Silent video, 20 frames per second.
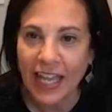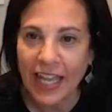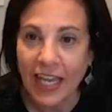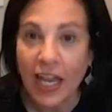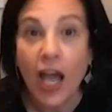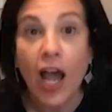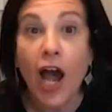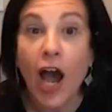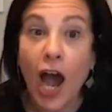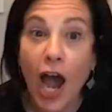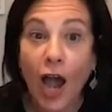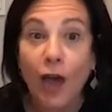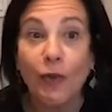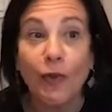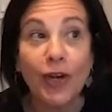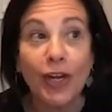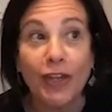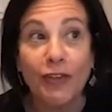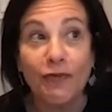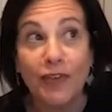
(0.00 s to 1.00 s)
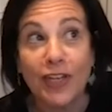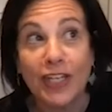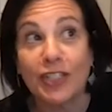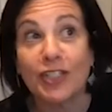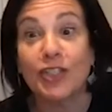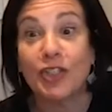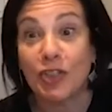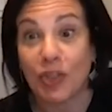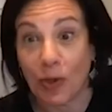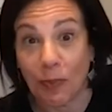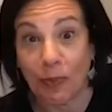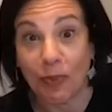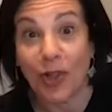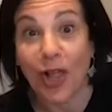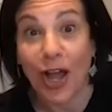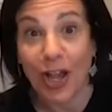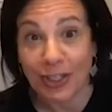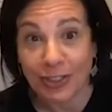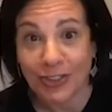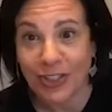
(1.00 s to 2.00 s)
like I want to invest in the
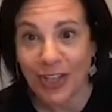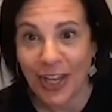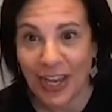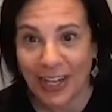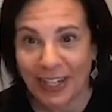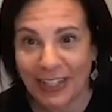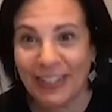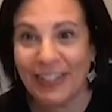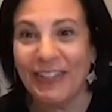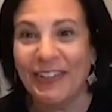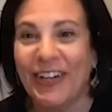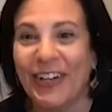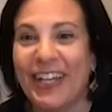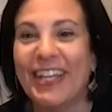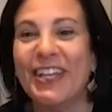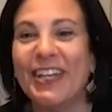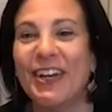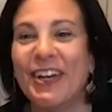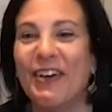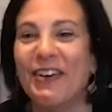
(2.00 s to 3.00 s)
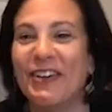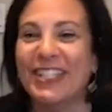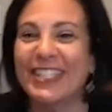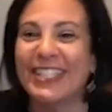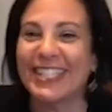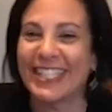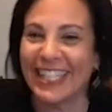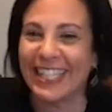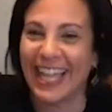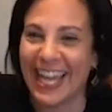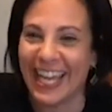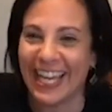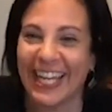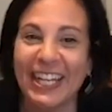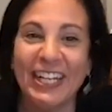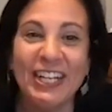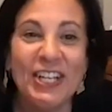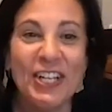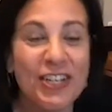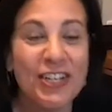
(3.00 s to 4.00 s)
blockchain. It's
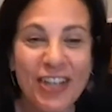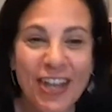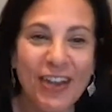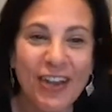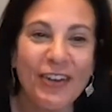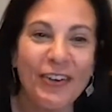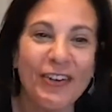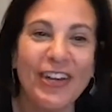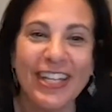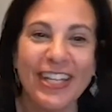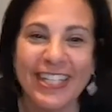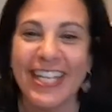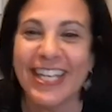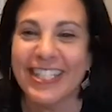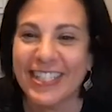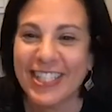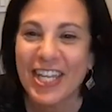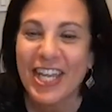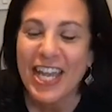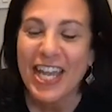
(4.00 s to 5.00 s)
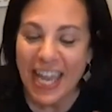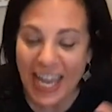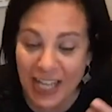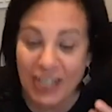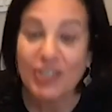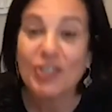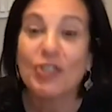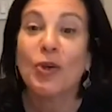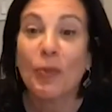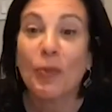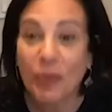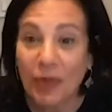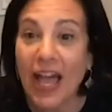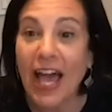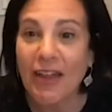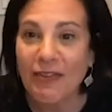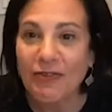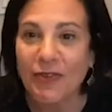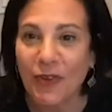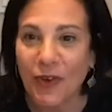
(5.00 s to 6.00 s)
like, no, it's your
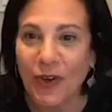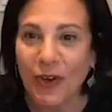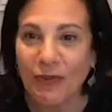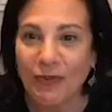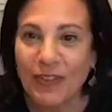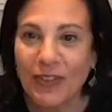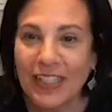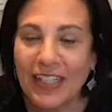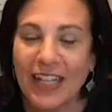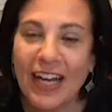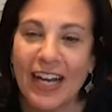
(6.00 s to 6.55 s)
platform.